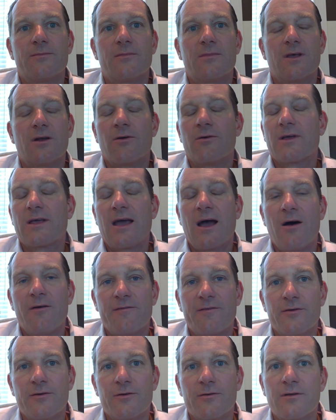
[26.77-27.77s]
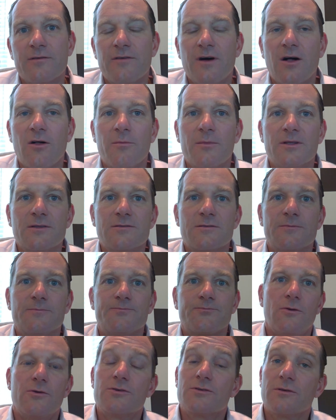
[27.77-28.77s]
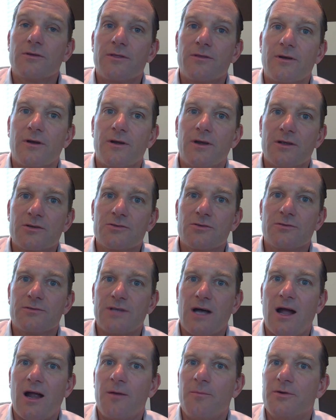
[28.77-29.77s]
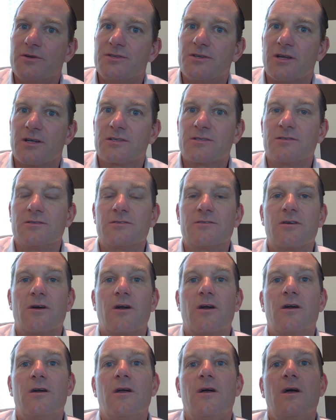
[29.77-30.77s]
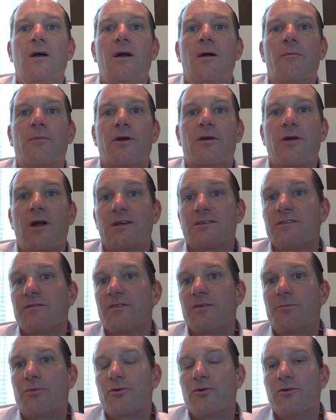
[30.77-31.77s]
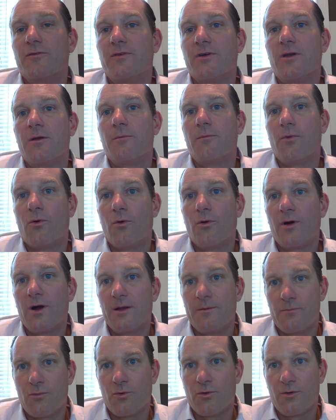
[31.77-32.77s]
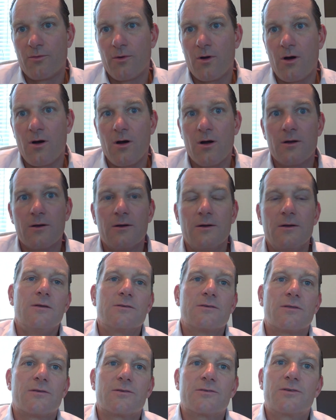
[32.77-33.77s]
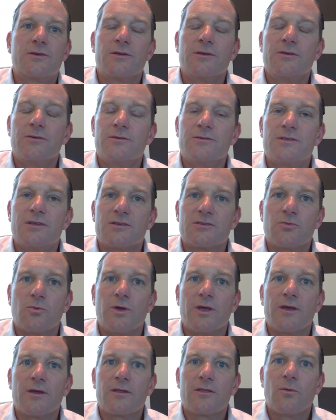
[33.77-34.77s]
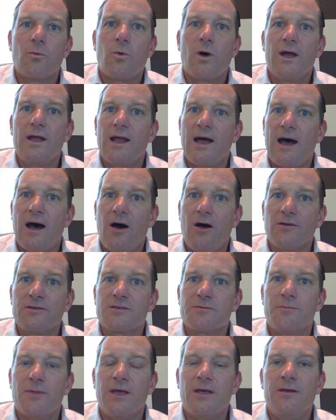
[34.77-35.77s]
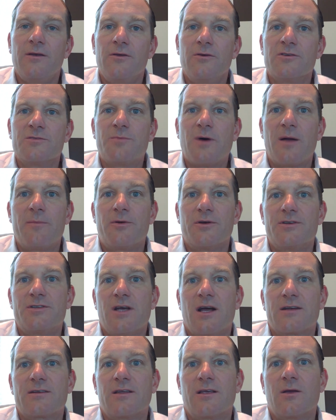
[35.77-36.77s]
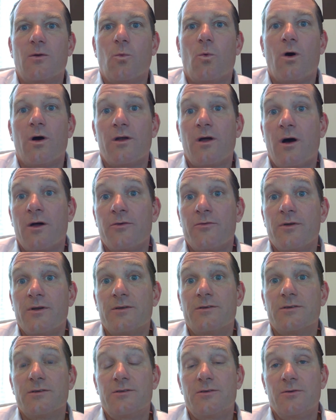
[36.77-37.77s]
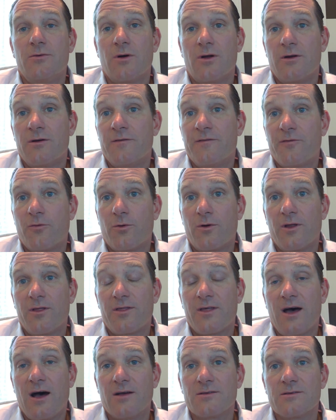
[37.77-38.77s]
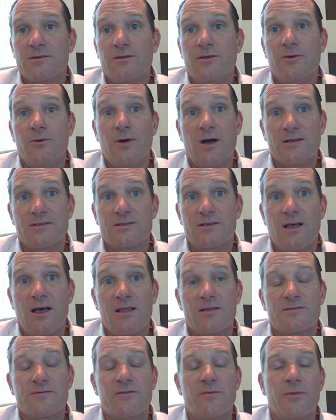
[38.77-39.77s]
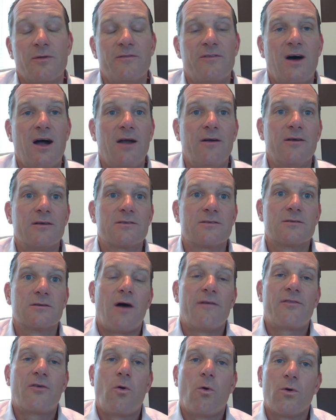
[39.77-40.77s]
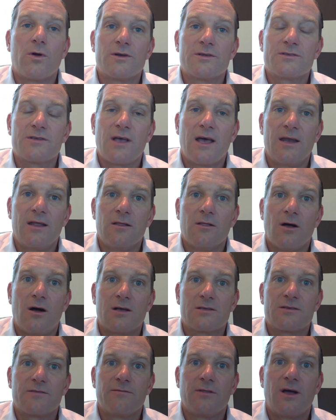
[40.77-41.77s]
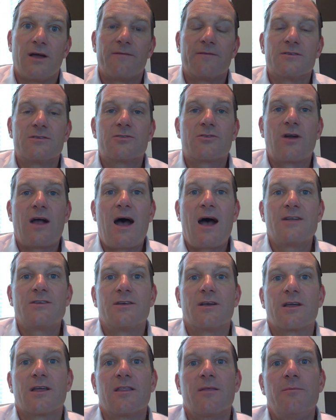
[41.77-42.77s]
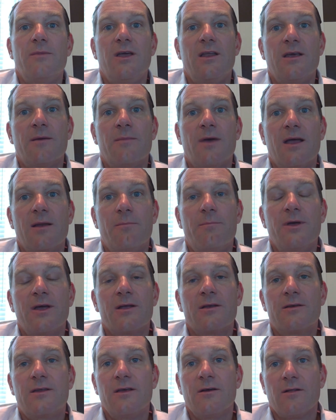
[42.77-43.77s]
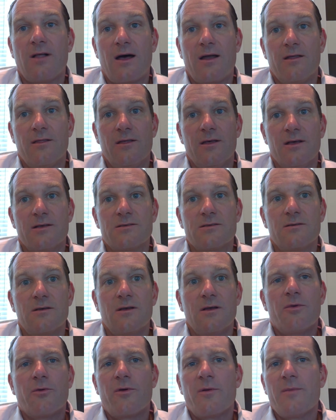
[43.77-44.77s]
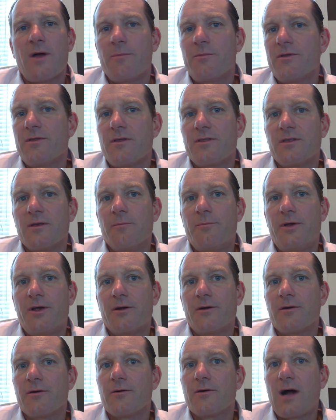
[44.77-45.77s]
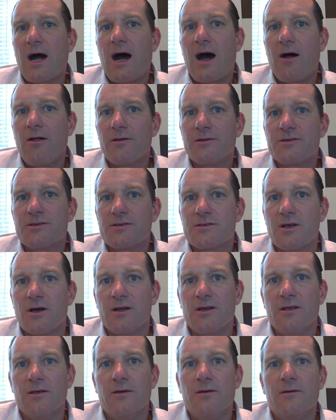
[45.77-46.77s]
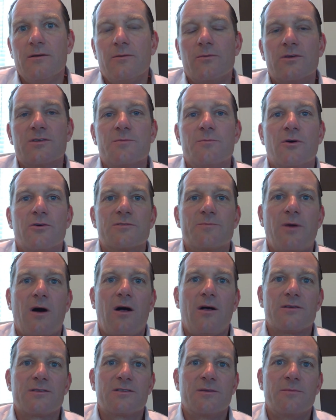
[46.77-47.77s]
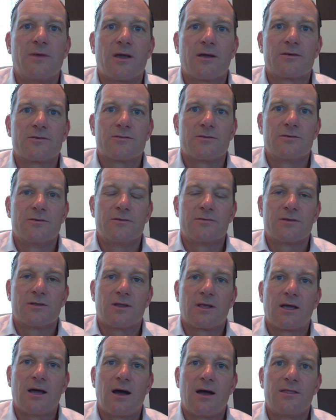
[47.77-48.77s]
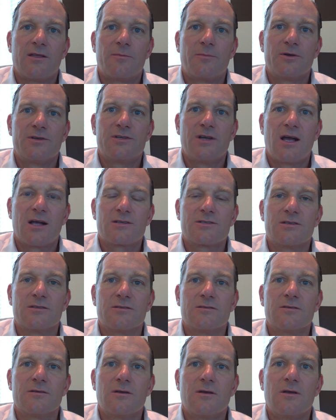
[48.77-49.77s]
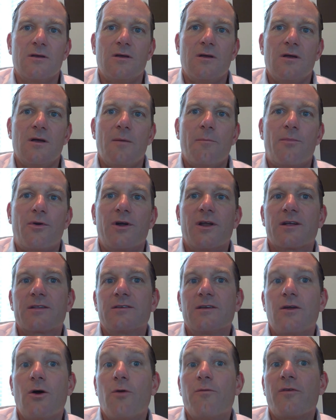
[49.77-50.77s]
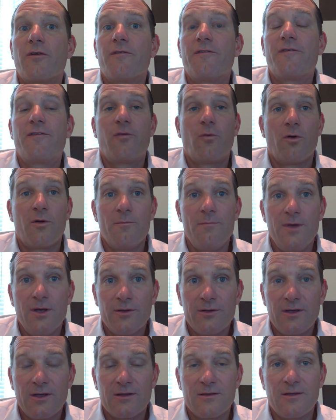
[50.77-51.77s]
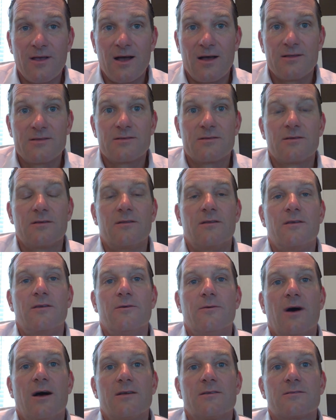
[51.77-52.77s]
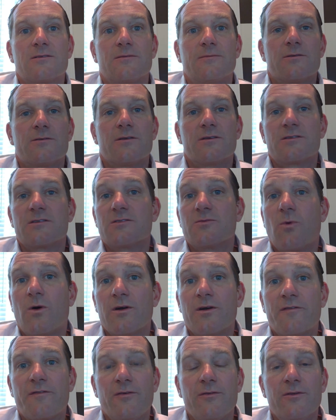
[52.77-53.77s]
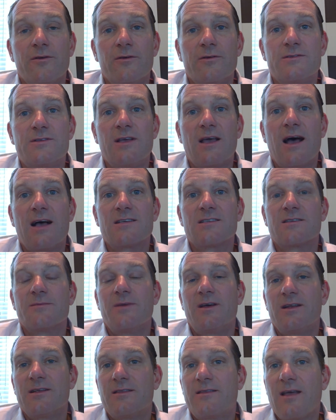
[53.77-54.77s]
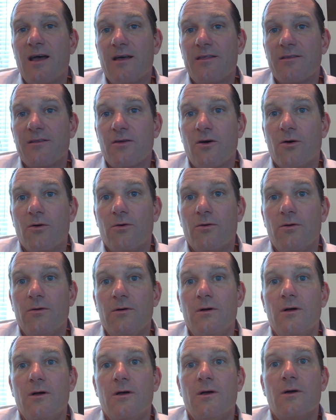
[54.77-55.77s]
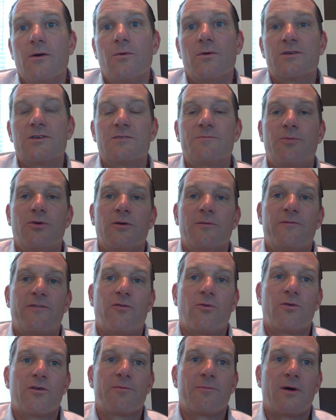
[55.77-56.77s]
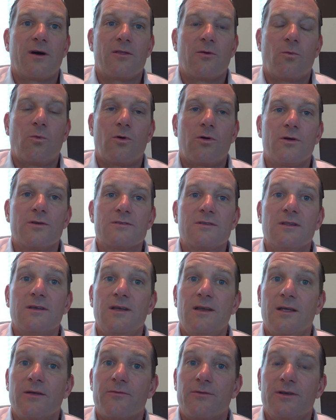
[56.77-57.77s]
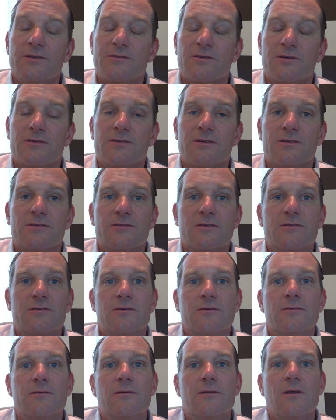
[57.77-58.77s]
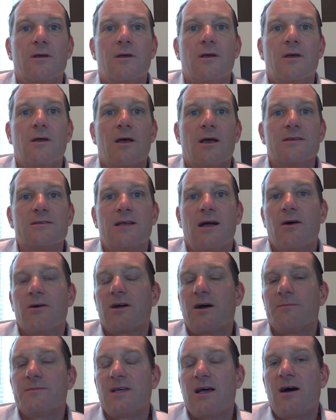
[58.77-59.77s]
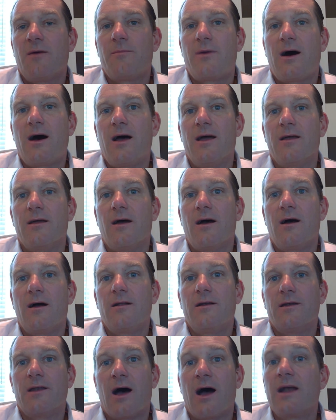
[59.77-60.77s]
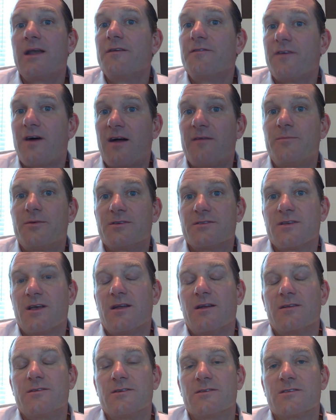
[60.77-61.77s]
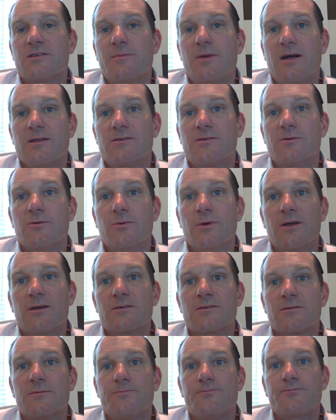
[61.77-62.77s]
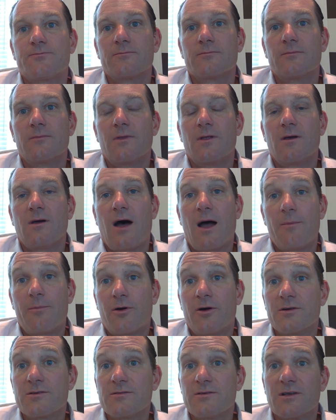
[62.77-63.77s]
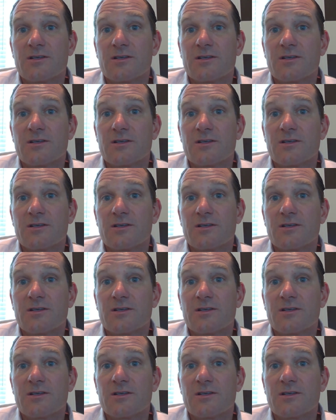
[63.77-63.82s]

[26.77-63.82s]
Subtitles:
They don't account for new developments. Usually their initial dire projections are progressively proven more and more wrong. So there's good news this week. The White House made news by projecting 100 to 240,000 US deaths from the virus. Of course, any loss of life is tragic, and the media made a big deal out of this. But remember that the Imperial College study, which most policymakers are using to guide their projections, predicted over 4 million deaths in the US. So this is wonderful news. The estimated death toll, which is put forth by the world's leading research institute, has now come down by 95% in just about 2 weeks. I personally